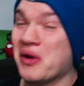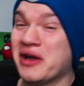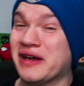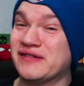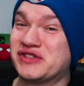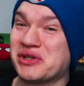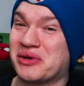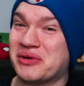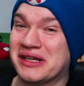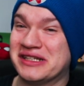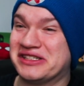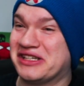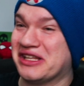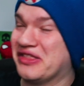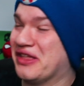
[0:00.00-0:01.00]
we have
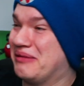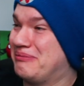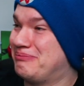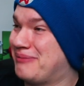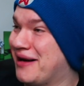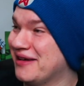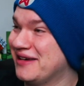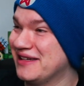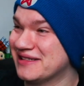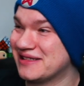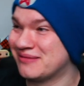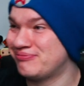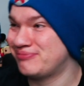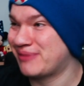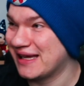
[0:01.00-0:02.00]
shortlisted the
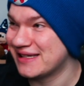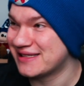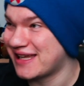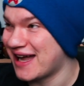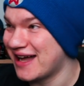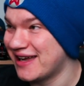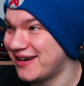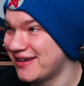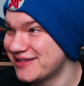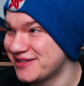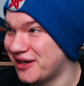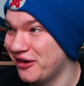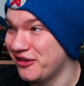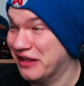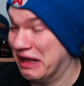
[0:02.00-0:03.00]
mightiest, best candidates
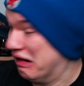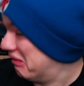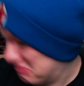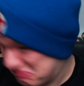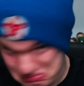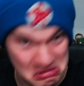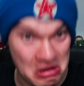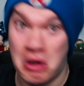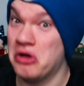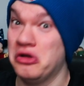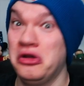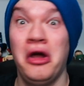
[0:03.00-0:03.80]
out there. Not